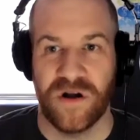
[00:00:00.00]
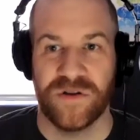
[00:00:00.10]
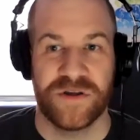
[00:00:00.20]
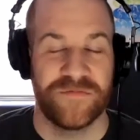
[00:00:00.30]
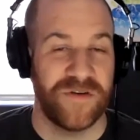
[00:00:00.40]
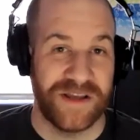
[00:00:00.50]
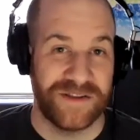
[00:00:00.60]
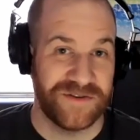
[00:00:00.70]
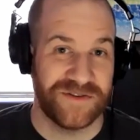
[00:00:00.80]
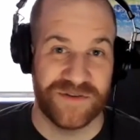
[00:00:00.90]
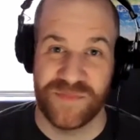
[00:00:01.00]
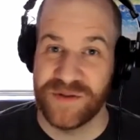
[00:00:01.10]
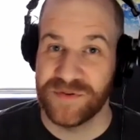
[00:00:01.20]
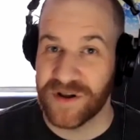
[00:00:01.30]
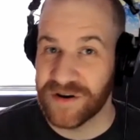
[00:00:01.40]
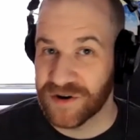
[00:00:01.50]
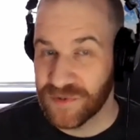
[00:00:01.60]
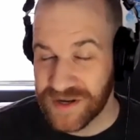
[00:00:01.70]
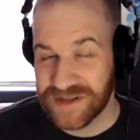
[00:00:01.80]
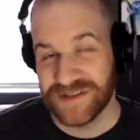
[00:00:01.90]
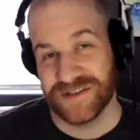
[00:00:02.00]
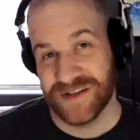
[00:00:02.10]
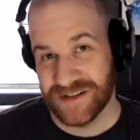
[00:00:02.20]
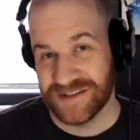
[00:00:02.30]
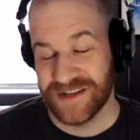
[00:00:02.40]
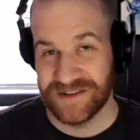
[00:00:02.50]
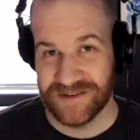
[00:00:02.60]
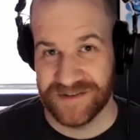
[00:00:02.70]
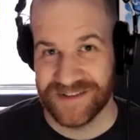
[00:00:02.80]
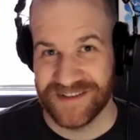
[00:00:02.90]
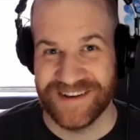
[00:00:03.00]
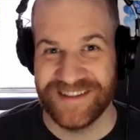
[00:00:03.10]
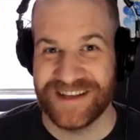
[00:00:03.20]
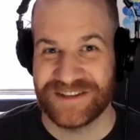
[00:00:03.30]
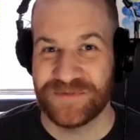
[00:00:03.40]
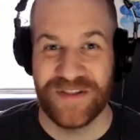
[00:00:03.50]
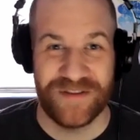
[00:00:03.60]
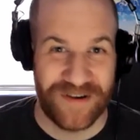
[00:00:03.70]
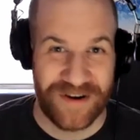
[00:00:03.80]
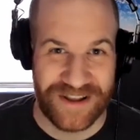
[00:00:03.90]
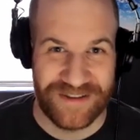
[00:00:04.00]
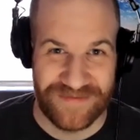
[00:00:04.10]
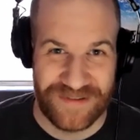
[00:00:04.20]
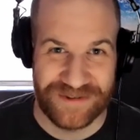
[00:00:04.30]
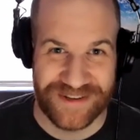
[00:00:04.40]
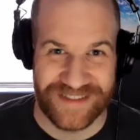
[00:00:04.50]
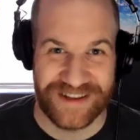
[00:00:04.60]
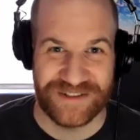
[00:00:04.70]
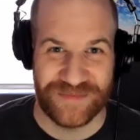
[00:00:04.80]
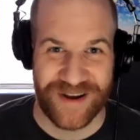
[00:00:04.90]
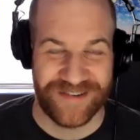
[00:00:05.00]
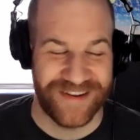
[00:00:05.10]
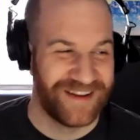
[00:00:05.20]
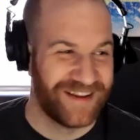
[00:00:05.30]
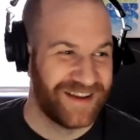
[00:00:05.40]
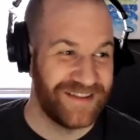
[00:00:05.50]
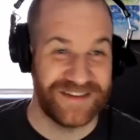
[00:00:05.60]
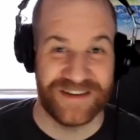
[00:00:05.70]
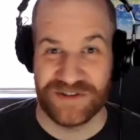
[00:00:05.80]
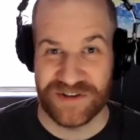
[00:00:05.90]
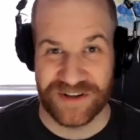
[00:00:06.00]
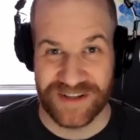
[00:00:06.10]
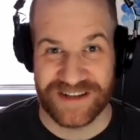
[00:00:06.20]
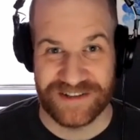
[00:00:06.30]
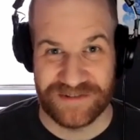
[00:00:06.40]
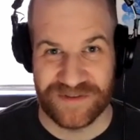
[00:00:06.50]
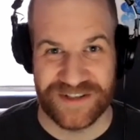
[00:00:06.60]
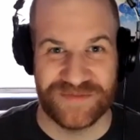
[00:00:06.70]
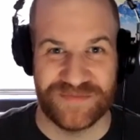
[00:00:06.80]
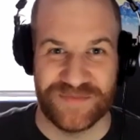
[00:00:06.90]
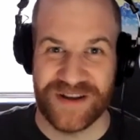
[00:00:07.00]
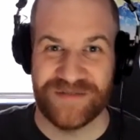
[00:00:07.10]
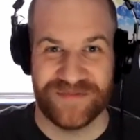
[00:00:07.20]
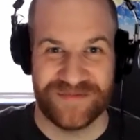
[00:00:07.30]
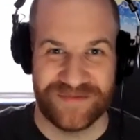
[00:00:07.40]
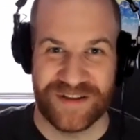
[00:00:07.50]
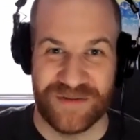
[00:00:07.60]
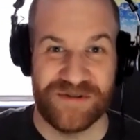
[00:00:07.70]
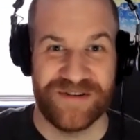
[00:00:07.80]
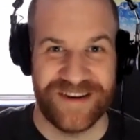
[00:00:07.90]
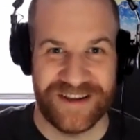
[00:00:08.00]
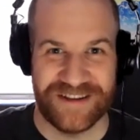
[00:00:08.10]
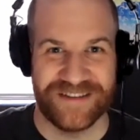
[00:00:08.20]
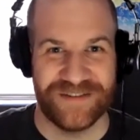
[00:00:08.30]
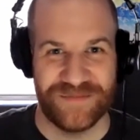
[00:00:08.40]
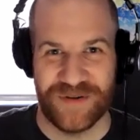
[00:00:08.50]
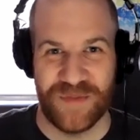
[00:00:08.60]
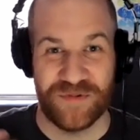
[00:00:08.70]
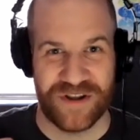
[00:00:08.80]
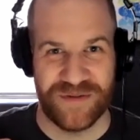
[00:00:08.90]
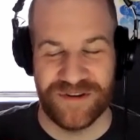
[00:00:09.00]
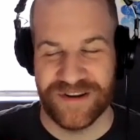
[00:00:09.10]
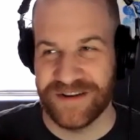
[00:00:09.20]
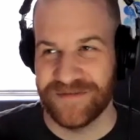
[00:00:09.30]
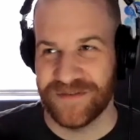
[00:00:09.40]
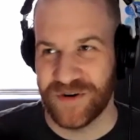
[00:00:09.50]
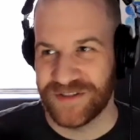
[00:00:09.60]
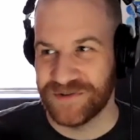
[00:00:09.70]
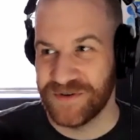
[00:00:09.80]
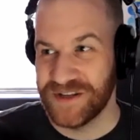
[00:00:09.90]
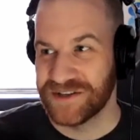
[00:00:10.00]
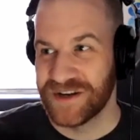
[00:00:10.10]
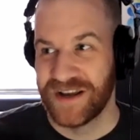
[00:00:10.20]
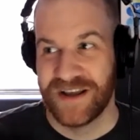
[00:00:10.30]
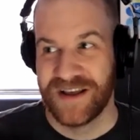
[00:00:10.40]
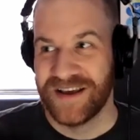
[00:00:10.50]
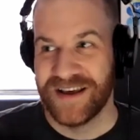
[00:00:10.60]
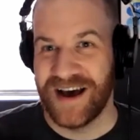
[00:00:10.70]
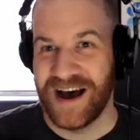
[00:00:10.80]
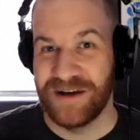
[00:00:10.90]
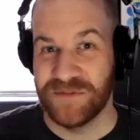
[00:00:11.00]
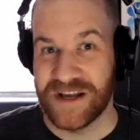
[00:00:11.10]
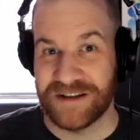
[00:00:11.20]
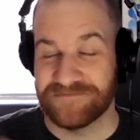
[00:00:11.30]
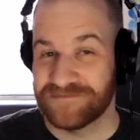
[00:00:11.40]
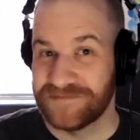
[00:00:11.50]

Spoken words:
all looking for answers, and people are quick to sell us answers. And that's one of the very confusing things about the Attention Collective, which is my community, my member community for Break the Twitch. I'm like,